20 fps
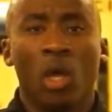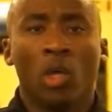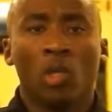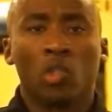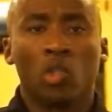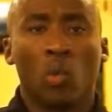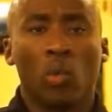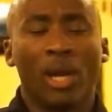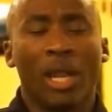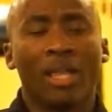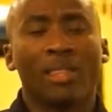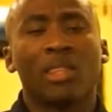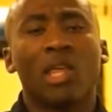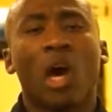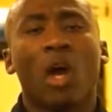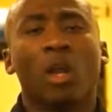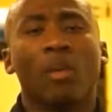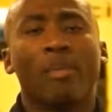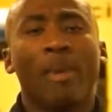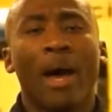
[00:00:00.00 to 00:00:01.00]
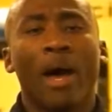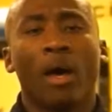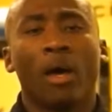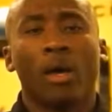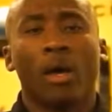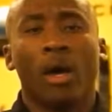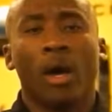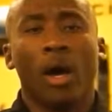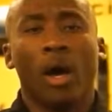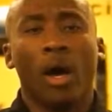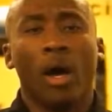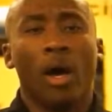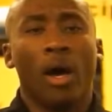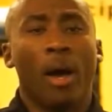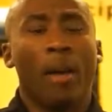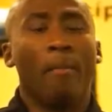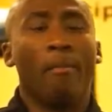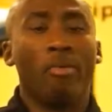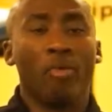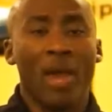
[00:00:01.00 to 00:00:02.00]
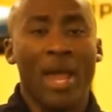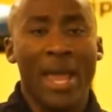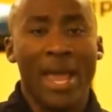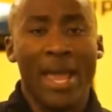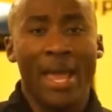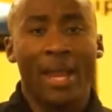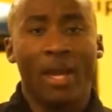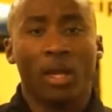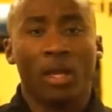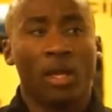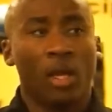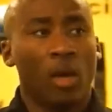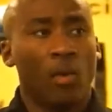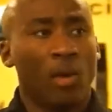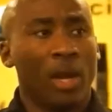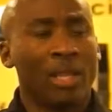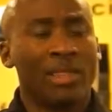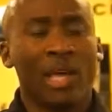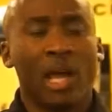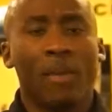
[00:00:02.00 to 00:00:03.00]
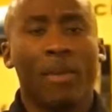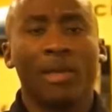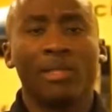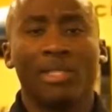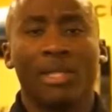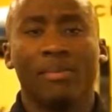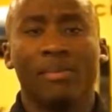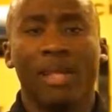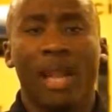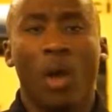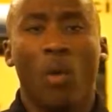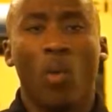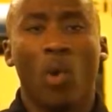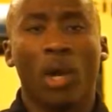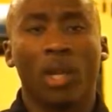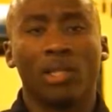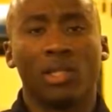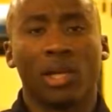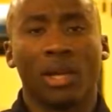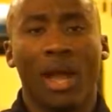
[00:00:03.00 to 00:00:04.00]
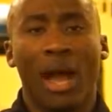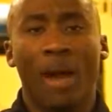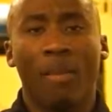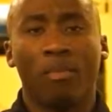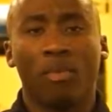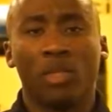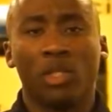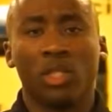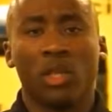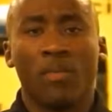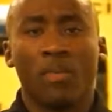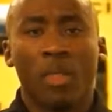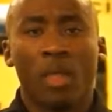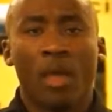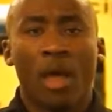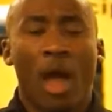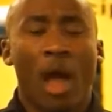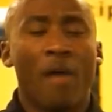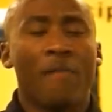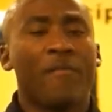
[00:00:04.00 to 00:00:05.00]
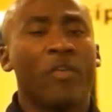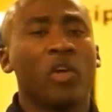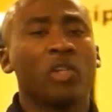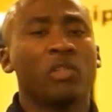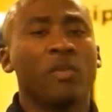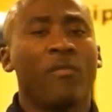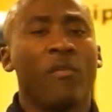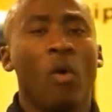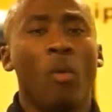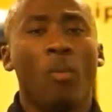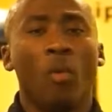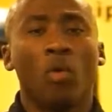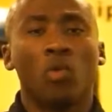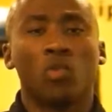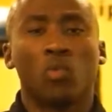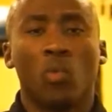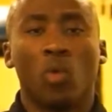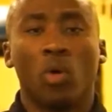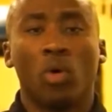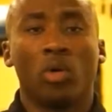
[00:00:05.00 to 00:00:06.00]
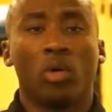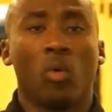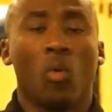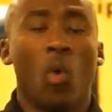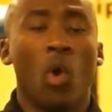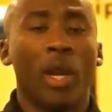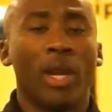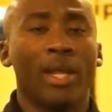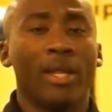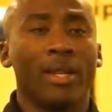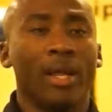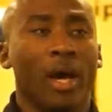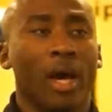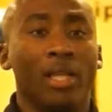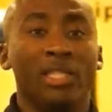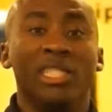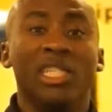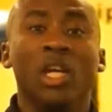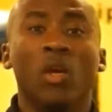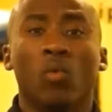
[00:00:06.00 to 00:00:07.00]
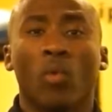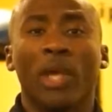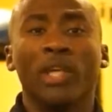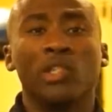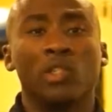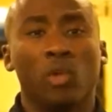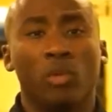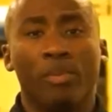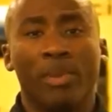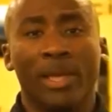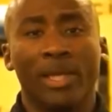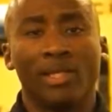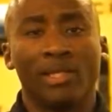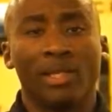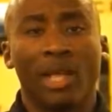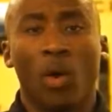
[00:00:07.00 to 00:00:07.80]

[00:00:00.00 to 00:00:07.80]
So when I thought about a brand, when I thought about something that I wanted to accomplish, I first and foremost wanted a generational business.